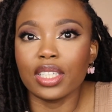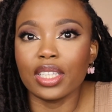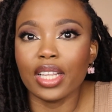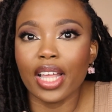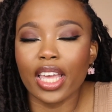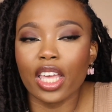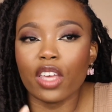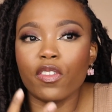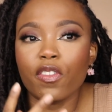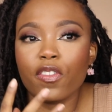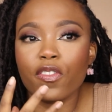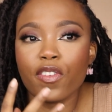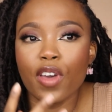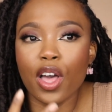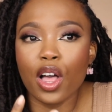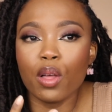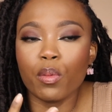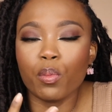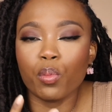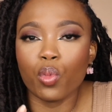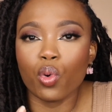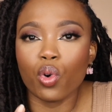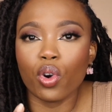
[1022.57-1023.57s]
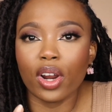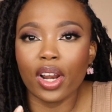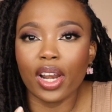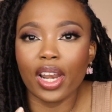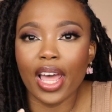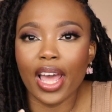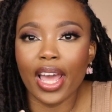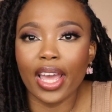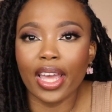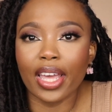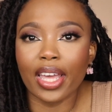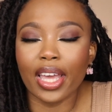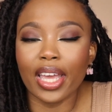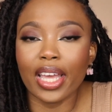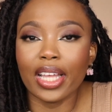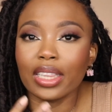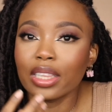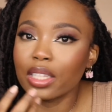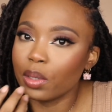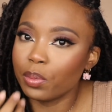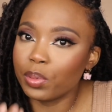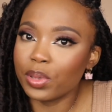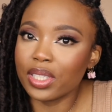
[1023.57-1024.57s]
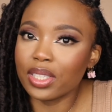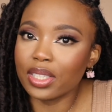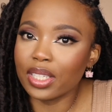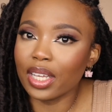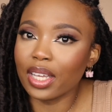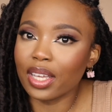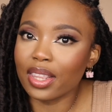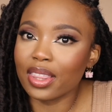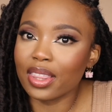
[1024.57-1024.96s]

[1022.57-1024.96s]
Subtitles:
Like, it felt more like a lipstick